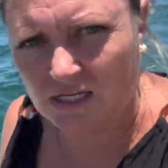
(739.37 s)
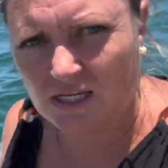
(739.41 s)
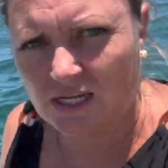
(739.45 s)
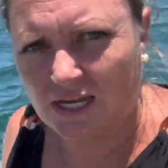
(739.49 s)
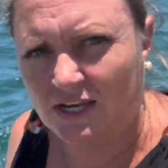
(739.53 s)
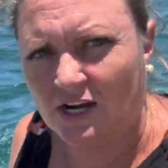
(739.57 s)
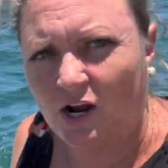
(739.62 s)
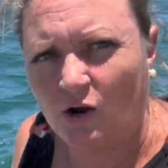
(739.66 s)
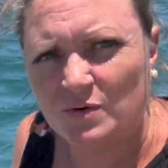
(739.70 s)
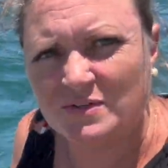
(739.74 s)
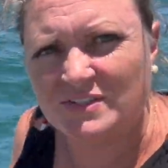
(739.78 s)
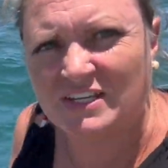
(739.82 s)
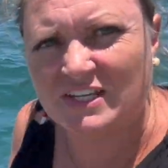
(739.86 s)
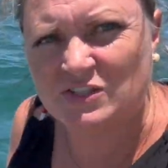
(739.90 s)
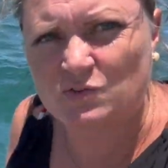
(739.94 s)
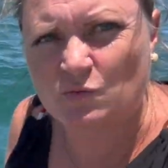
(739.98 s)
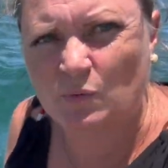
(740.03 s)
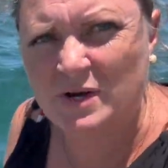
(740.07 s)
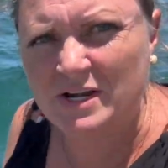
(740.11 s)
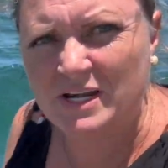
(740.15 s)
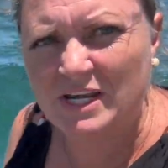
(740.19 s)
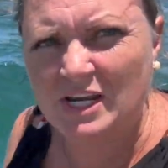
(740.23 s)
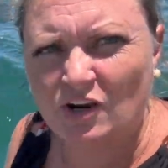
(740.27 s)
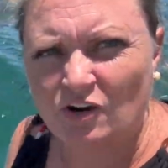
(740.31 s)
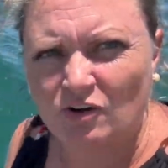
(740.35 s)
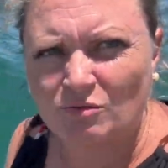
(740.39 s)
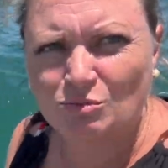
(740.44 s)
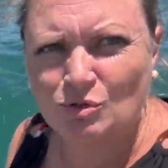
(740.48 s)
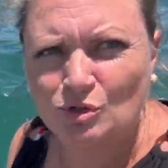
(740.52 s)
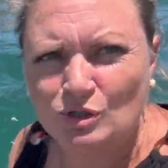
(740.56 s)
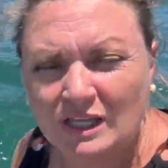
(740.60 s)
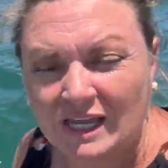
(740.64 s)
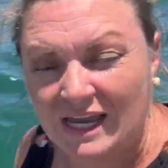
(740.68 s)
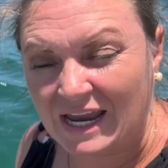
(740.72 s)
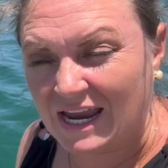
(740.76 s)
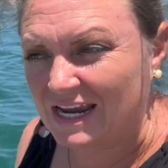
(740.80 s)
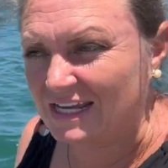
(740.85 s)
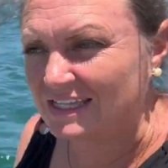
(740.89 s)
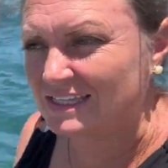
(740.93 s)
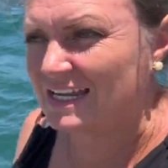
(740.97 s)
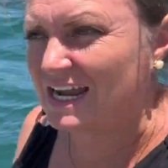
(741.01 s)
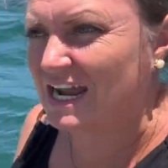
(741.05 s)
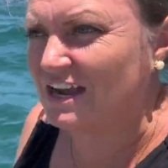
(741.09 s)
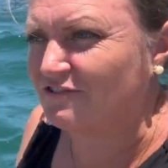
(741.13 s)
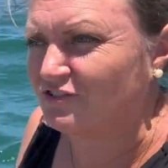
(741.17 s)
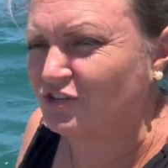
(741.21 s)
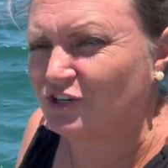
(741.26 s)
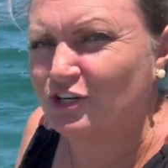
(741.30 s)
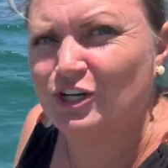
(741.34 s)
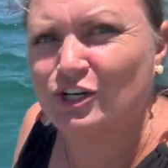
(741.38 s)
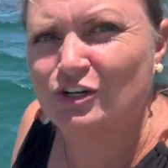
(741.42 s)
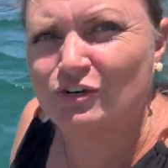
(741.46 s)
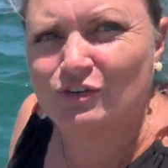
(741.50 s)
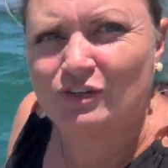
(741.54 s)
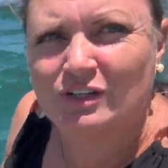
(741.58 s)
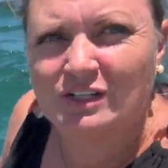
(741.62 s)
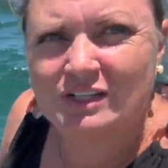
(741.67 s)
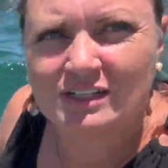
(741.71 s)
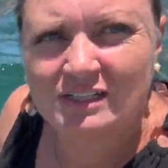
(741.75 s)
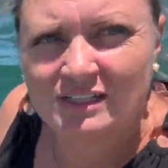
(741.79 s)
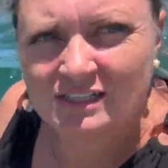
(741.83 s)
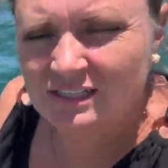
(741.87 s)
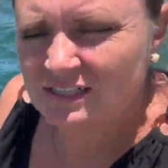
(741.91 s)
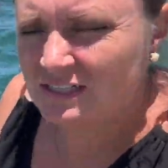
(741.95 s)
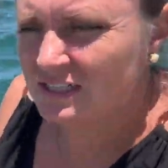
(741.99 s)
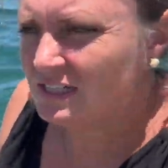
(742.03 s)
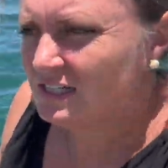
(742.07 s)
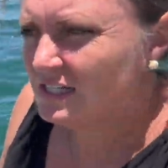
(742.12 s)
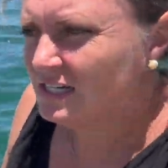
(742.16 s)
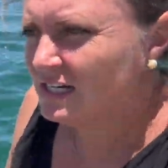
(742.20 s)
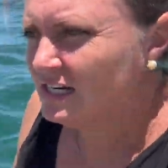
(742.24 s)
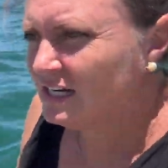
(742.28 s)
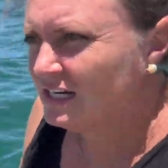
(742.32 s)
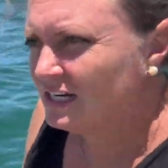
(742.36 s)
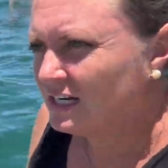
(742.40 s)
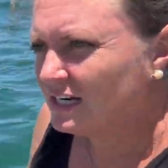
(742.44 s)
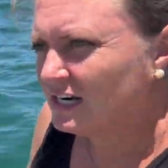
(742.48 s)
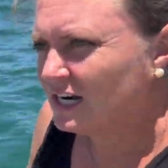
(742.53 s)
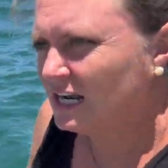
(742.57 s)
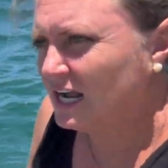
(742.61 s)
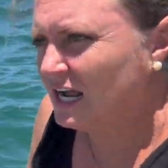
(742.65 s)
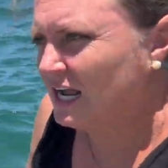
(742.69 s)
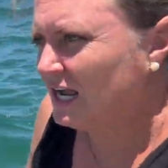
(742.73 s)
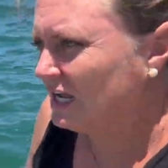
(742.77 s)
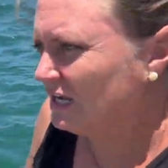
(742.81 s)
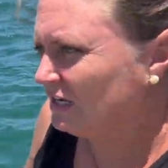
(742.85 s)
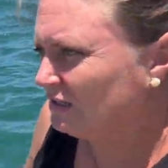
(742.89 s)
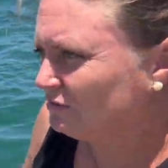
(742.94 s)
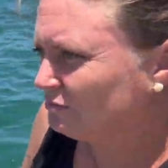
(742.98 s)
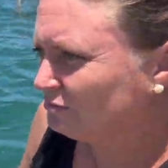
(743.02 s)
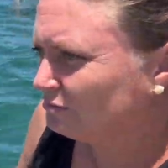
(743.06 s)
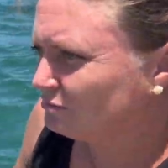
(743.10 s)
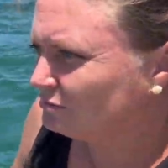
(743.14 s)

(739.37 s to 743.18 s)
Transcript: it always gets windier in Mulegé in the afternoon. Uh,